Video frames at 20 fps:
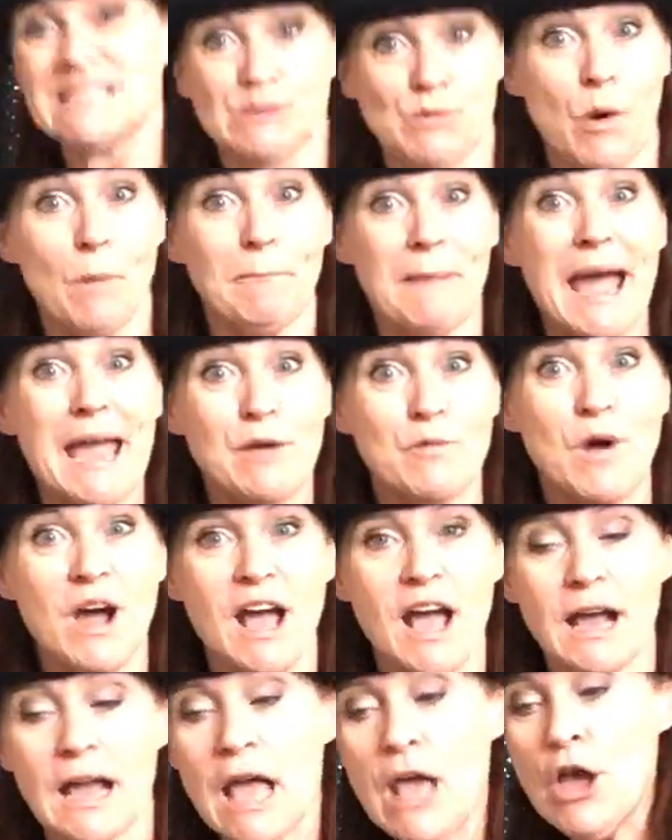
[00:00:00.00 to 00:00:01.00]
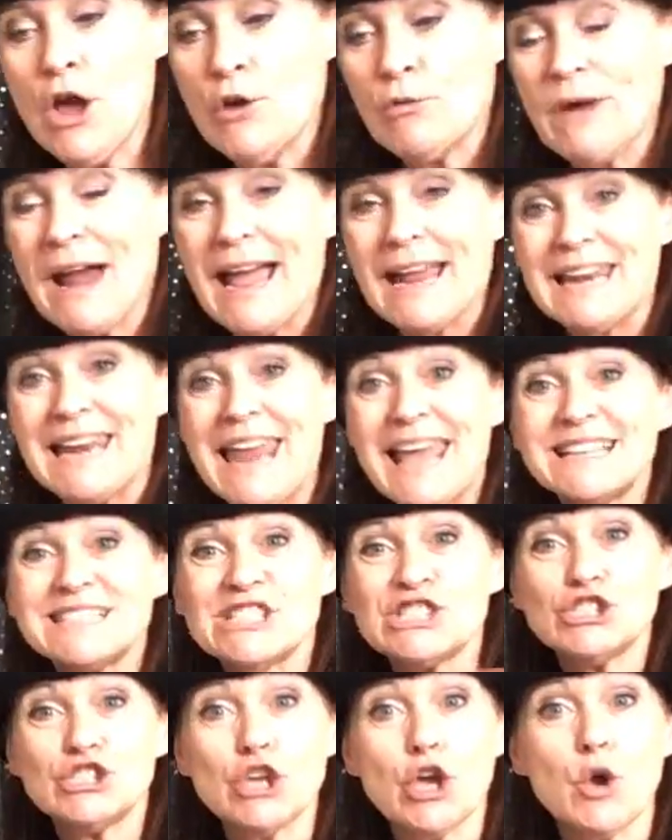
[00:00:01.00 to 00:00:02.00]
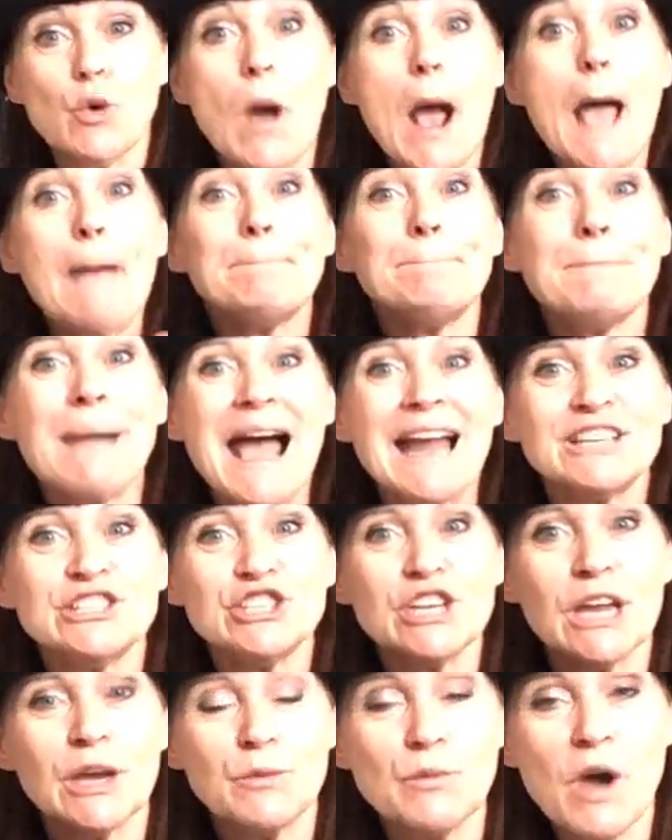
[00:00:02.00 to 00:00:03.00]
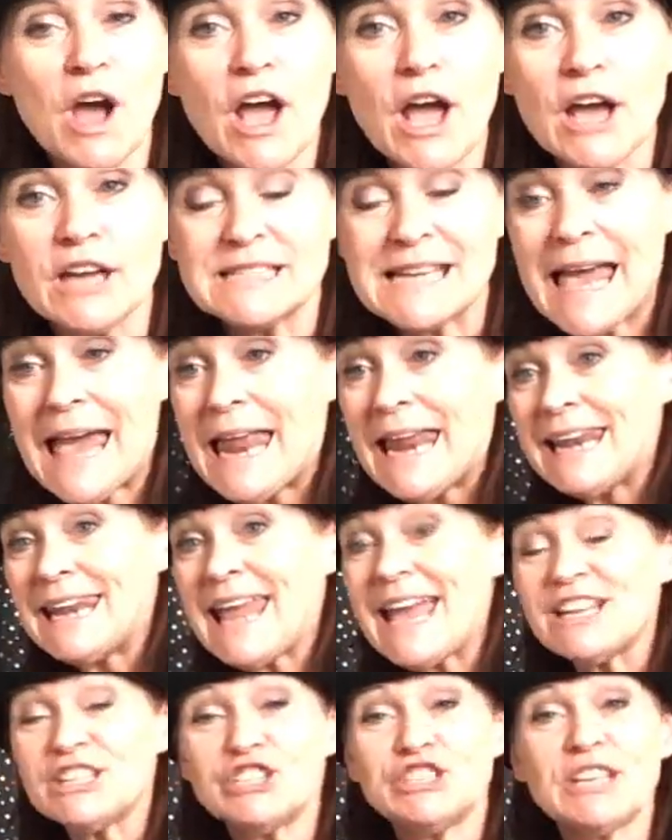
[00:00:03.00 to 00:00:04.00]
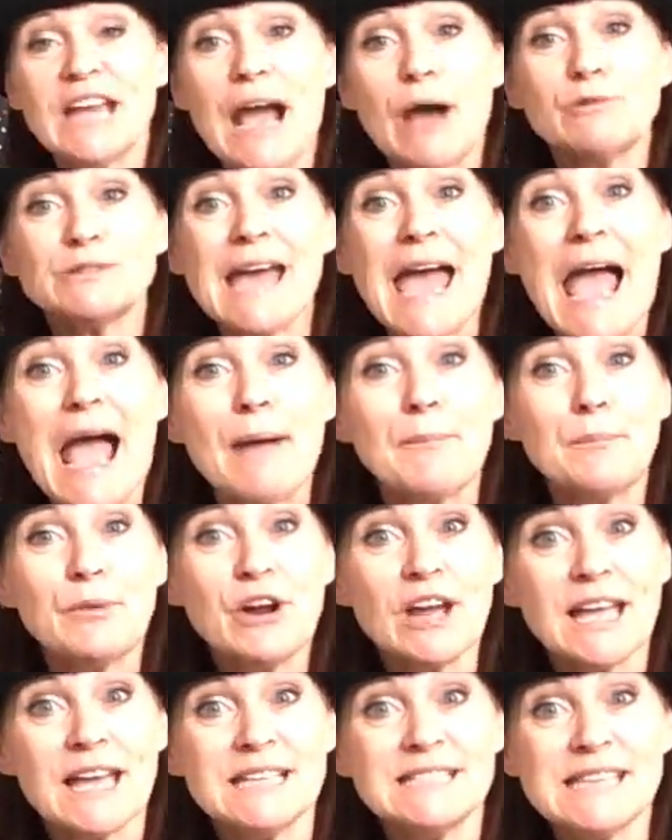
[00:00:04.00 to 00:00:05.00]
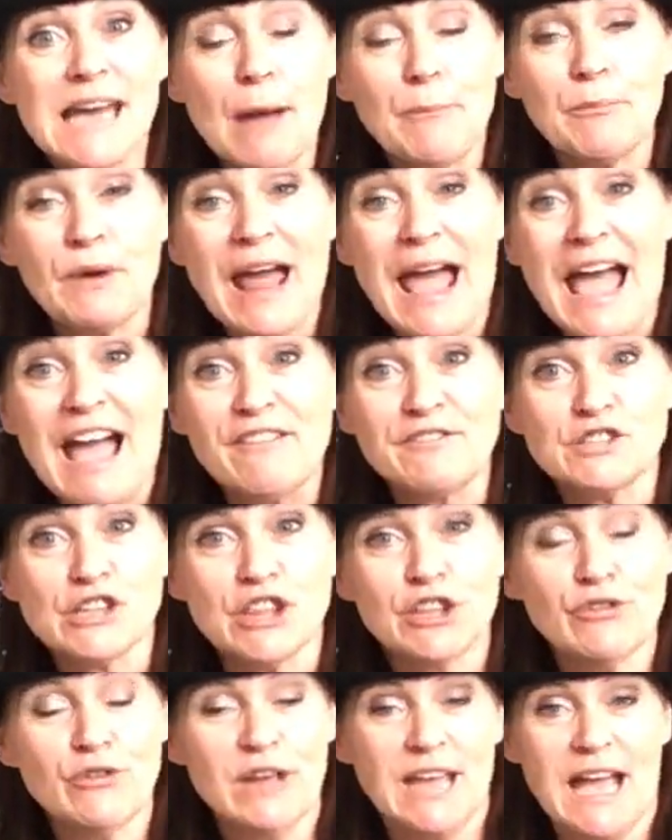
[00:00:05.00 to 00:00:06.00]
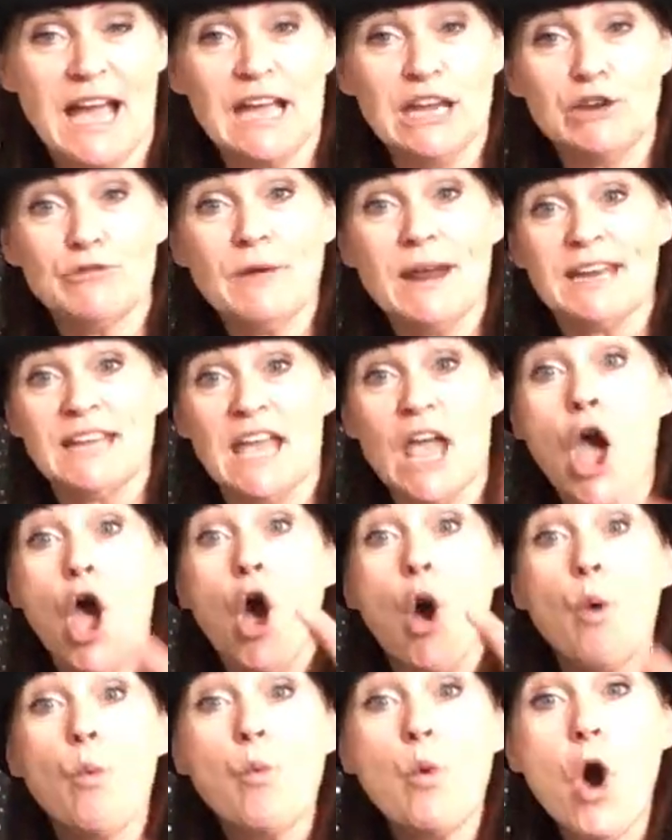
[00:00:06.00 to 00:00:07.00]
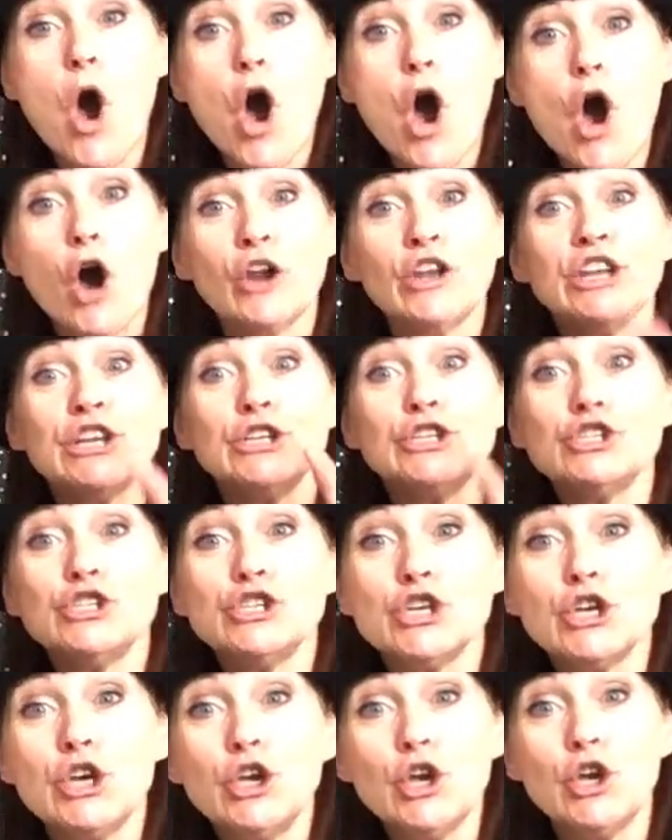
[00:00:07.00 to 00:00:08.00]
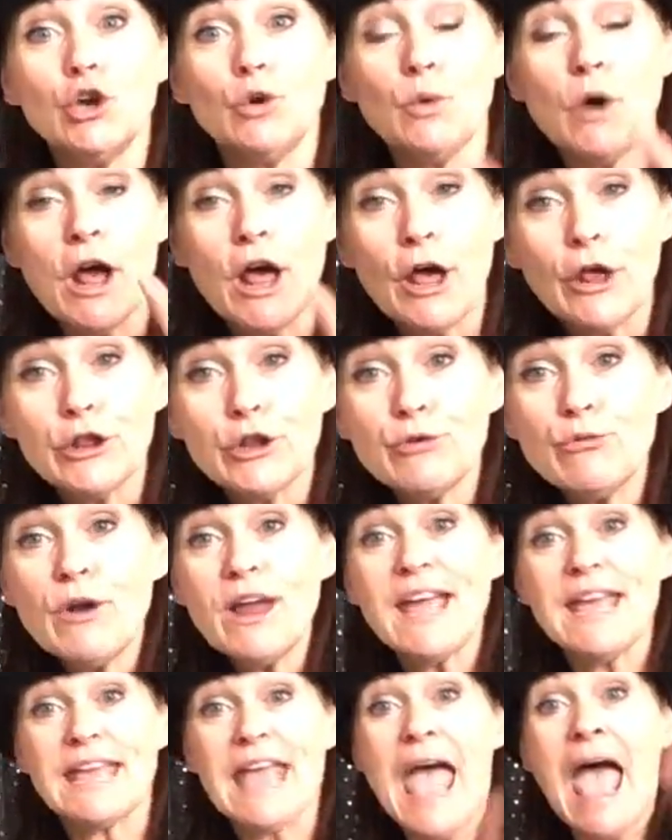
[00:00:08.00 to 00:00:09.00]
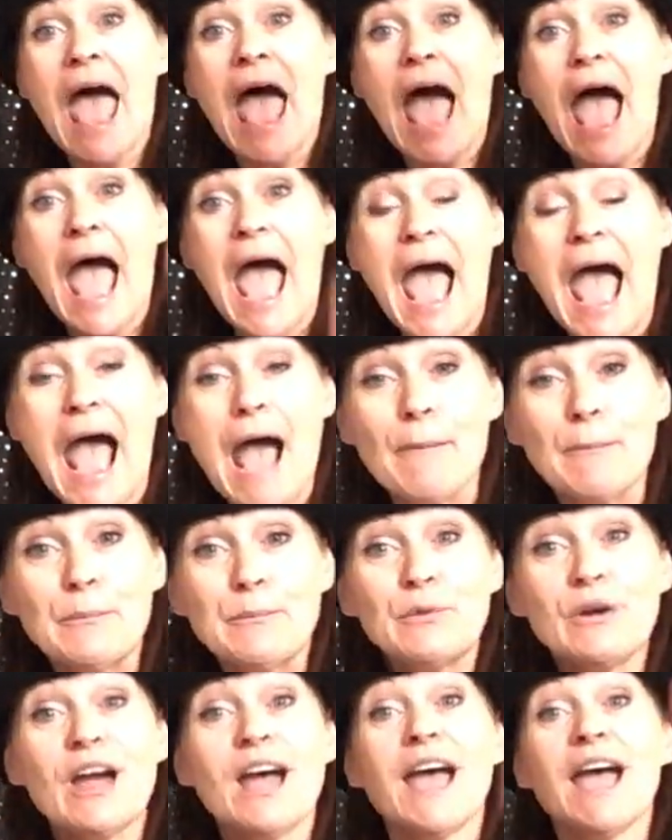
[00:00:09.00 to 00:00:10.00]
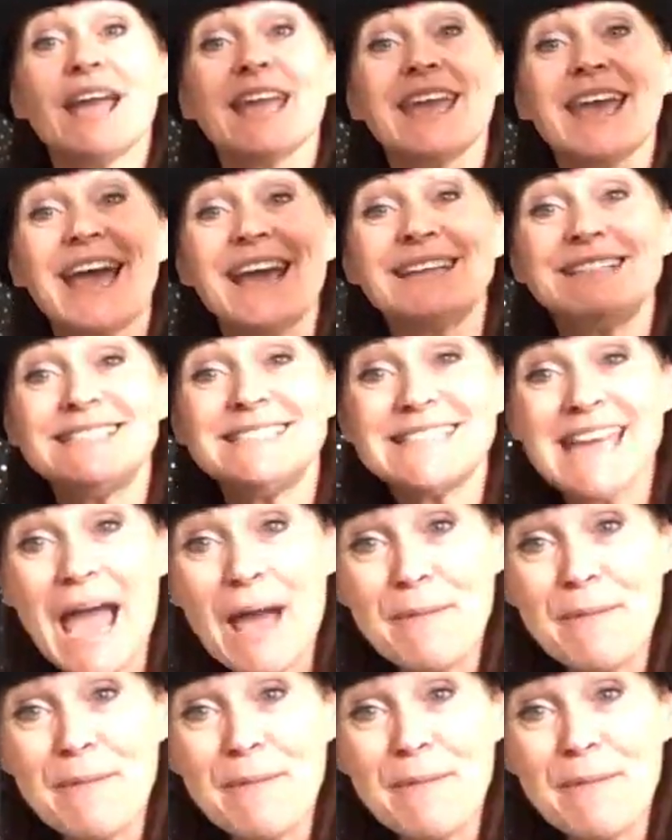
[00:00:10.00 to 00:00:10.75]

this one might work. Right, let's do a magic word. Let's shout abracadabra after three. Are you ready? One, two, three. Abracadabra!